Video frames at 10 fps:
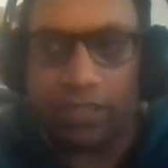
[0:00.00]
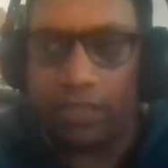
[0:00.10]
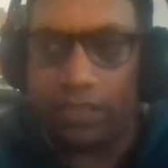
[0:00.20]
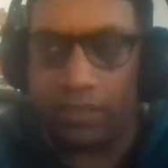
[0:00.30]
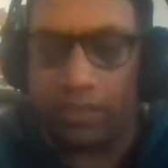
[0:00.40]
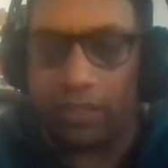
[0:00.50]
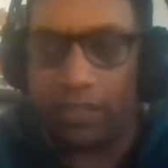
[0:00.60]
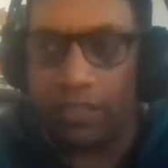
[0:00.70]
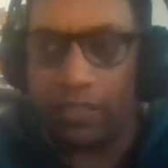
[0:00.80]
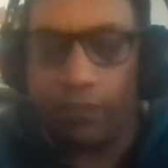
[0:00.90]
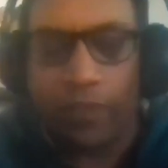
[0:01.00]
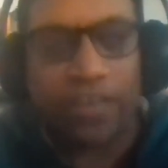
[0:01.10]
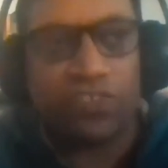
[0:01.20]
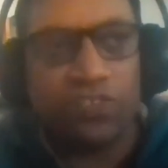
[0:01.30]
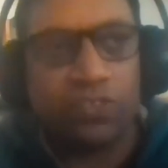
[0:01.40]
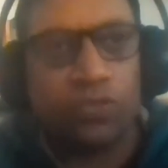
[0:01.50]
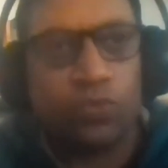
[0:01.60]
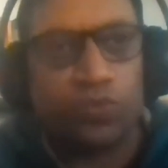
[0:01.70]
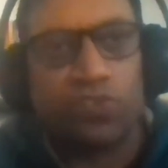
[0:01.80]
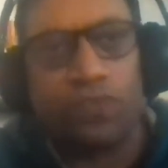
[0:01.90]
in the conventional
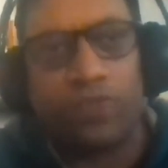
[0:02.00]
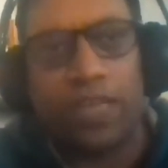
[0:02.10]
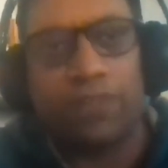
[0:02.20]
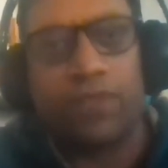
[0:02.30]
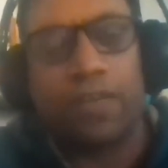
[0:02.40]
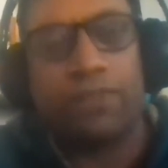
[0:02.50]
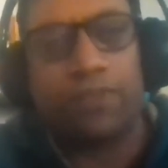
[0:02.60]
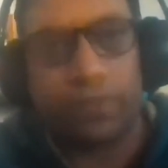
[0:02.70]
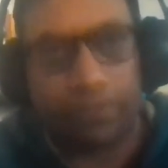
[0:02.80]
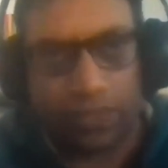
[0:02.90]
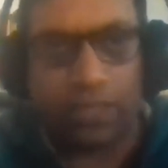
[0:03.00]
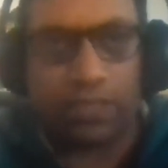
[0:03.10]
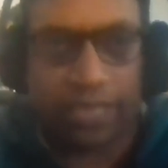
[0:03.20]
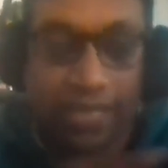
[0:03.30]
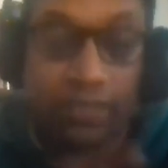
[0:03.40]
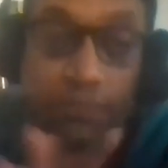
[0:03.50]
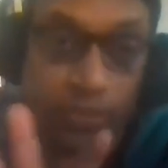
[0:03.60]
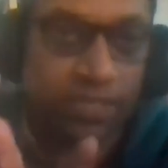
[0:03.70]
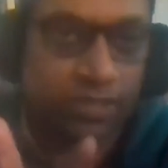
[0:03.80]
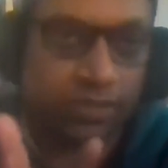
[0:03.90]
notion of love, again, in the
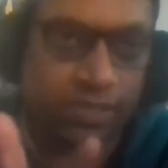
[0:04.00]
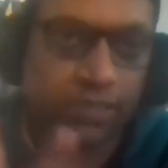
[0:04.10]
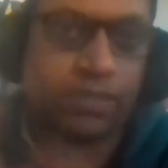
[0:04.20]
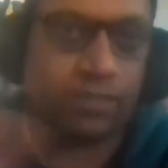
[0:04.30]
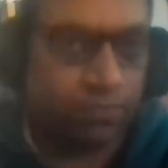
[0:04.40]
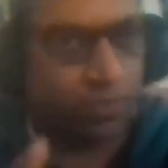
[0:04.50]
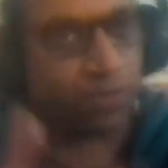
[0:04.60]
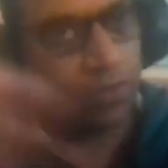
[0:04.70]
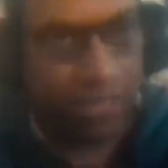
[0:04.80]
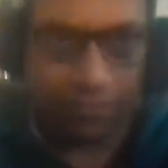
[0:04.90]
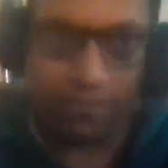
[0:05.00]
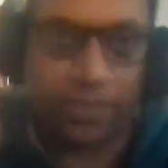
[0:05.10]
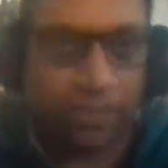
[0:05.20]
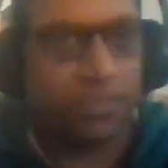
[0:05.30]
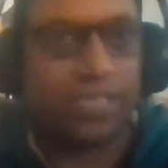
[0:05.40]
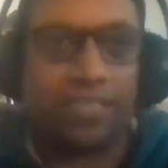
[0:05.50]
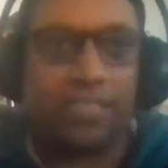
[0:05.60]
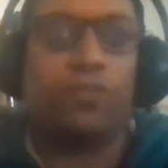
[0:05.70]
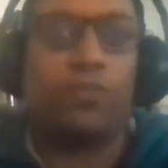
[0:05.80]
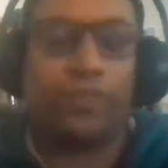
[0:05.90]
political sense, a personal
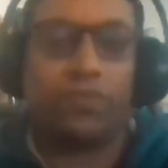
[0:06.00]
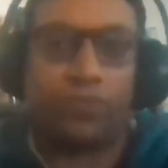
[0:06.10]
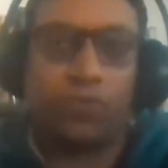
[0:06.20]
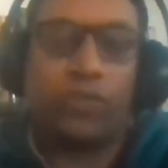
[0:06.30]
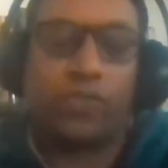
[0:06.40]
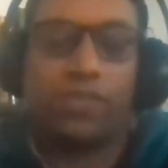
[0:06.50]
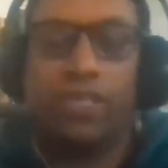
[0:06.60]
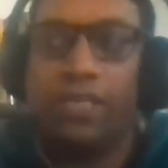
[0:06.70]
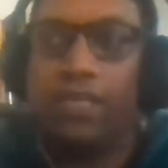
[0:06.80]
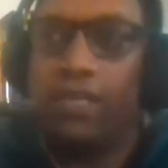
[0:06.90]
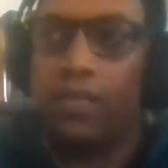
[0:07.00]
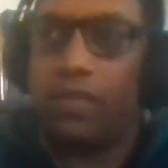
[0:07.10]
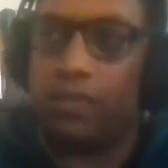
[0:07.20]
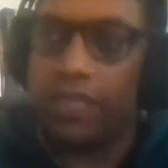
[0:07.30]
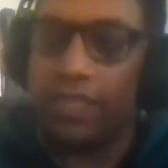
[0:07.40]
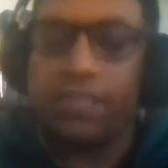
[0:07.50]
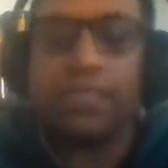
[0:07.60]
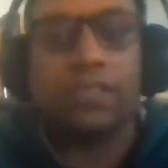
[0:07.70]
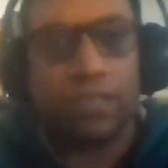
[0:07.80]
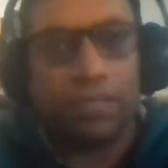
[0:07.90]
idea of it, of course, it
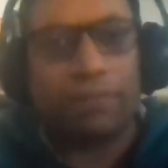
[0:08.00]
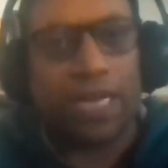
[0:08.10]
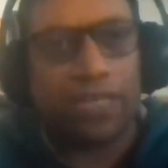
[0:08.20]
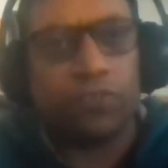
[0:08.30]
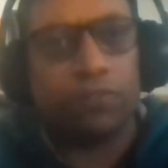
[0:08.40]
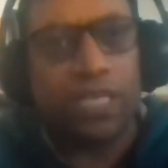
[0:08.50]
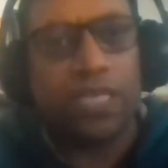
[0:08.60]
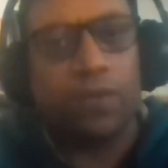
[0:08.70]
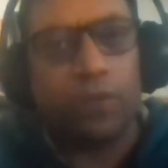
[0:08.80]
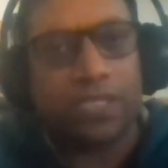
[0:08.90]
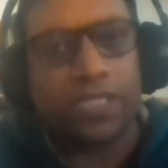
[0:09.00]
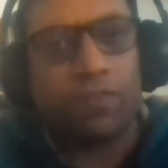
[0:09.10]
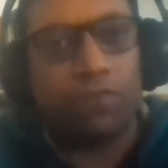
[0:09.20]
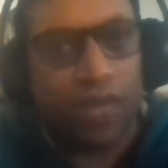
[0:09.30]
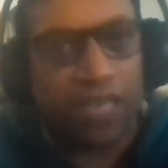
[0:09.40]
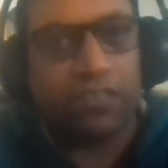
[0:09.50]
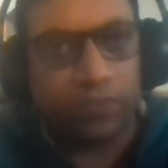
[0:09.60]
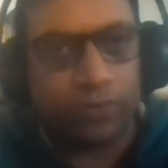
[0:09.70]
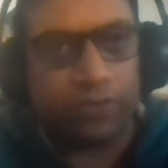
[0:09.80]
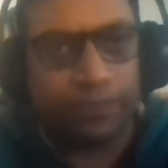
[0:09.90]
is a part of making oneself
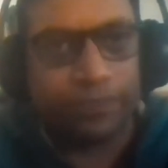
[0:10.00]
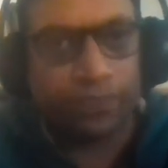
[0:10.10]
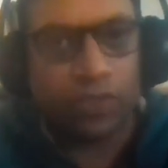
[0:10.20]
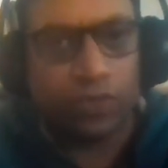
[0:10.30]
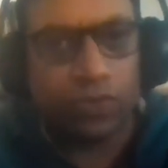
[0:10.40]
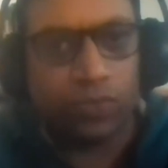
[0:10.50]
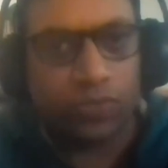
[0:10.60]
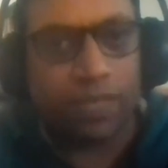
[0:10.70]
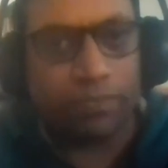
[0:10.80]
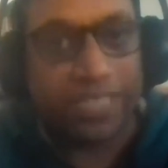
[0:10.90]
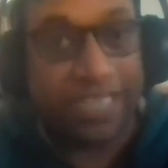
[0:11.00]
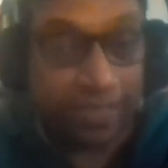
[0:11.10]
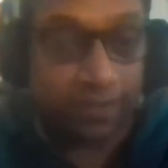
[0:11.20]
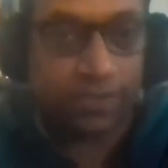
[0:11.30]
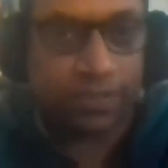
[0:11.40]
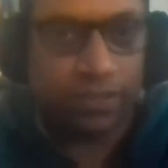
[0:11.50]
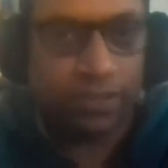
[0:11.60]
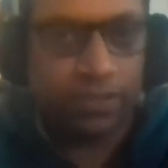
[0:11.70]
vulnerable to somebody else,